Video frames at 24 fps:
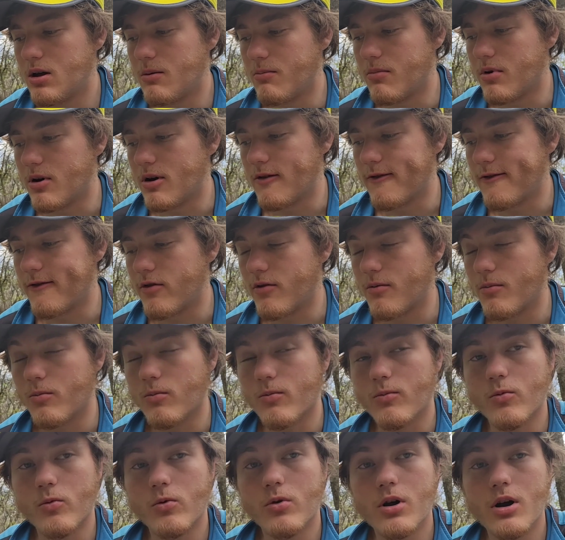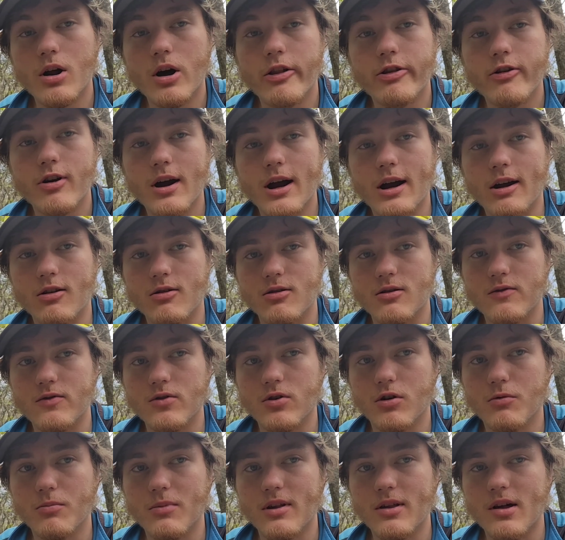But from what other hikers have
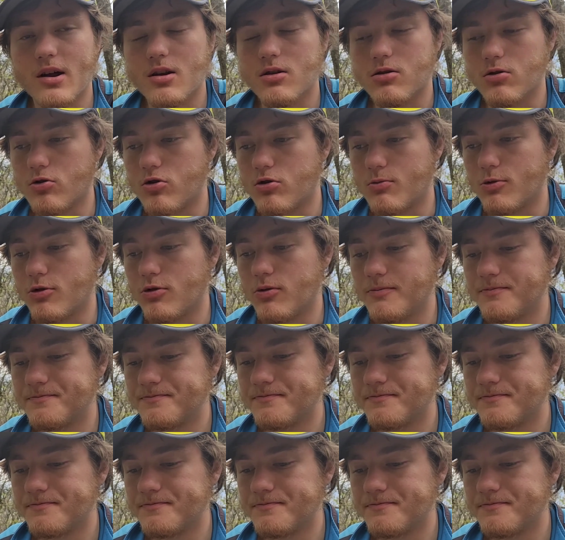told me, that's normal.